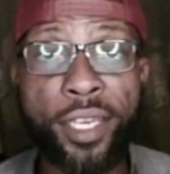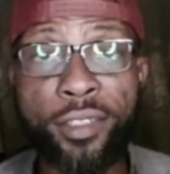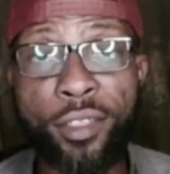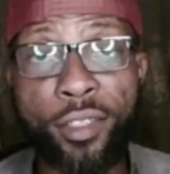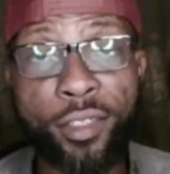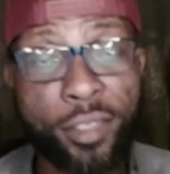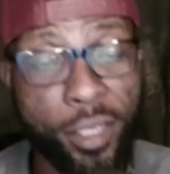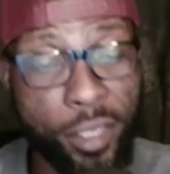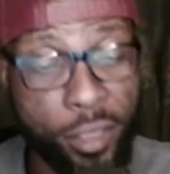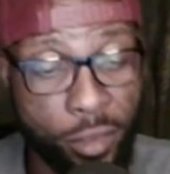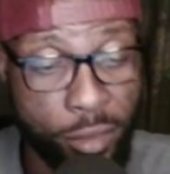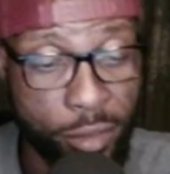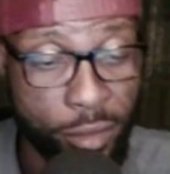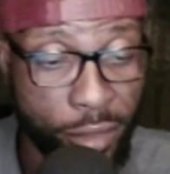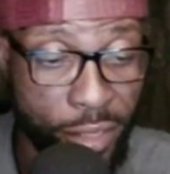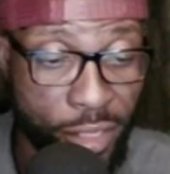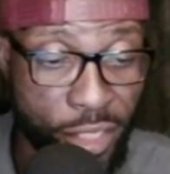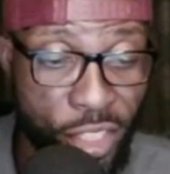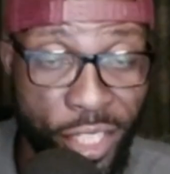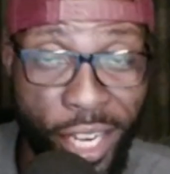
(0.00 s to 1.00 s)
So stick to
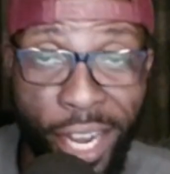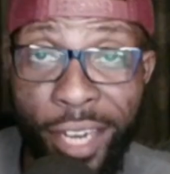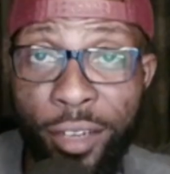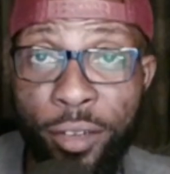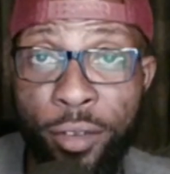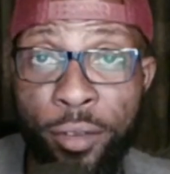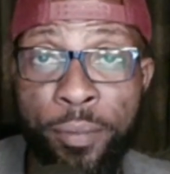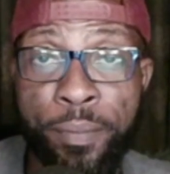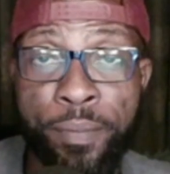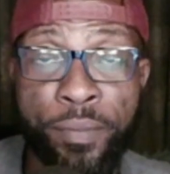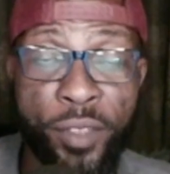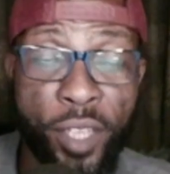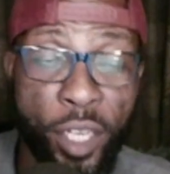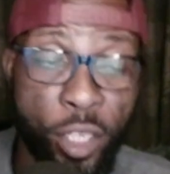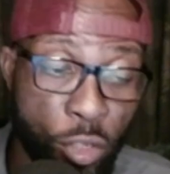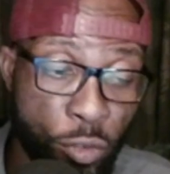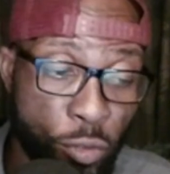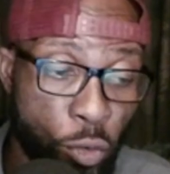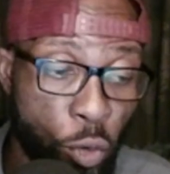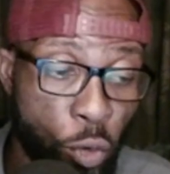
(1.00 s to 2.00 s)
this channel. Thank
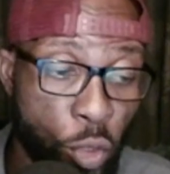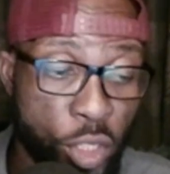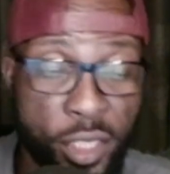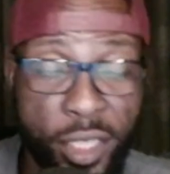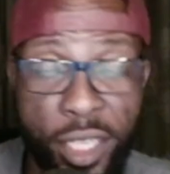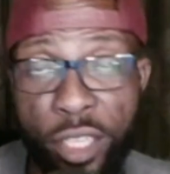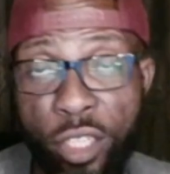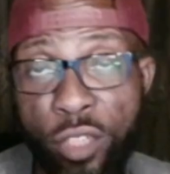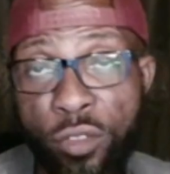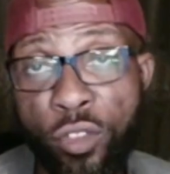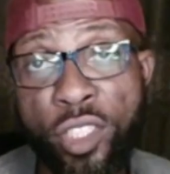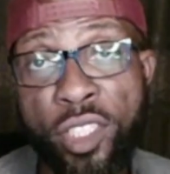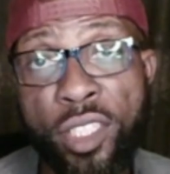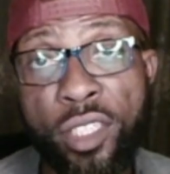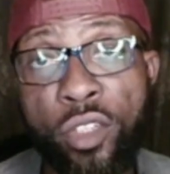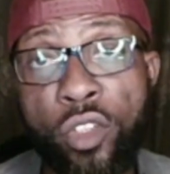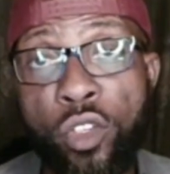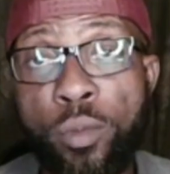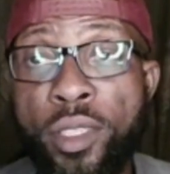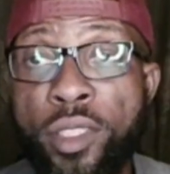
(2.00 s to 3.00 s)
you for watching. Thank you for
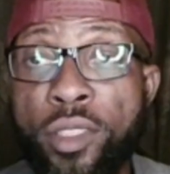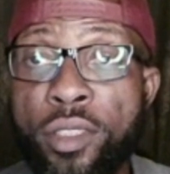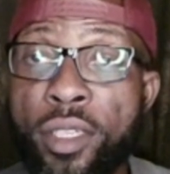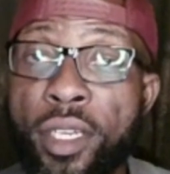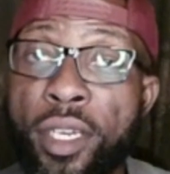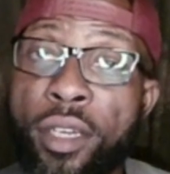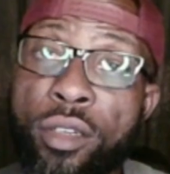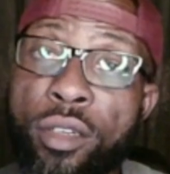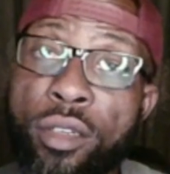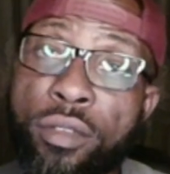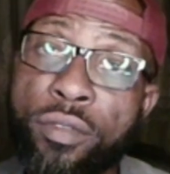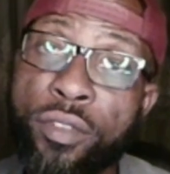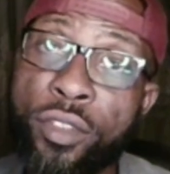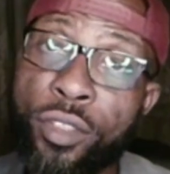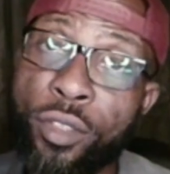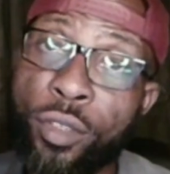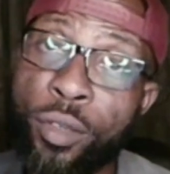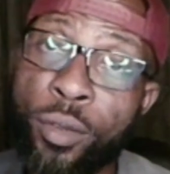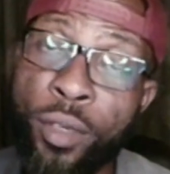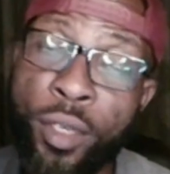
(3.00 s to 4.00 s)
sticking with me to the end of the
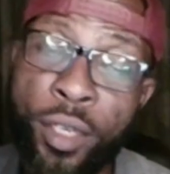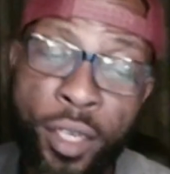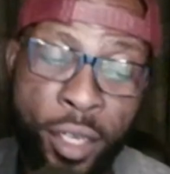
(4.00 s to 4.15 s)
video.